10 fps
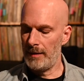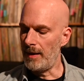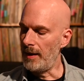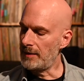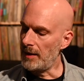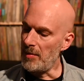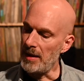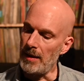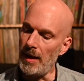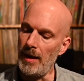Today is going to
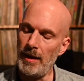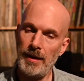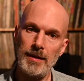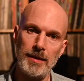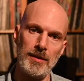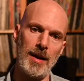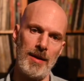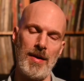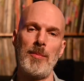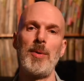be a
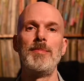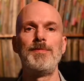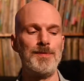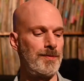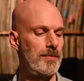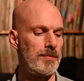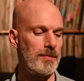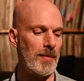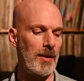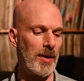live album
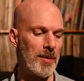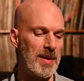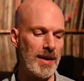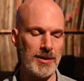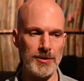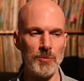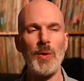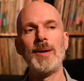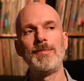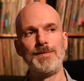recommendation.
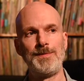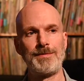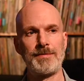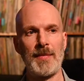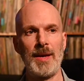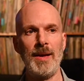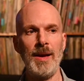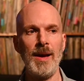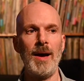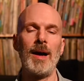Well,
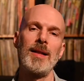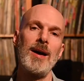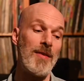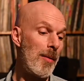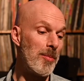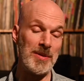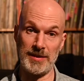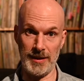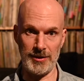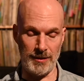a live album
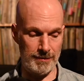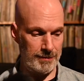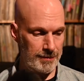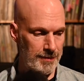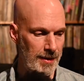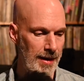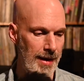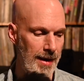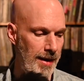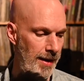discussion.
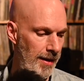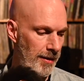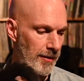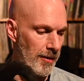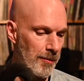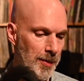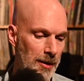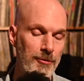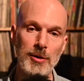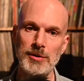And
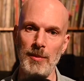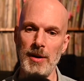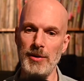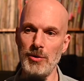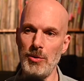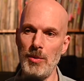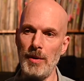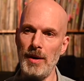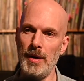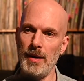But first I want to do
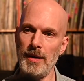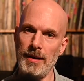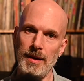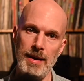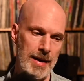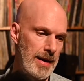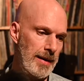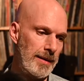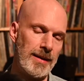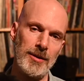a
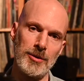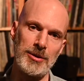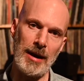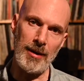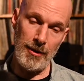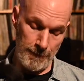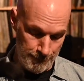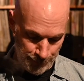dealer shout out.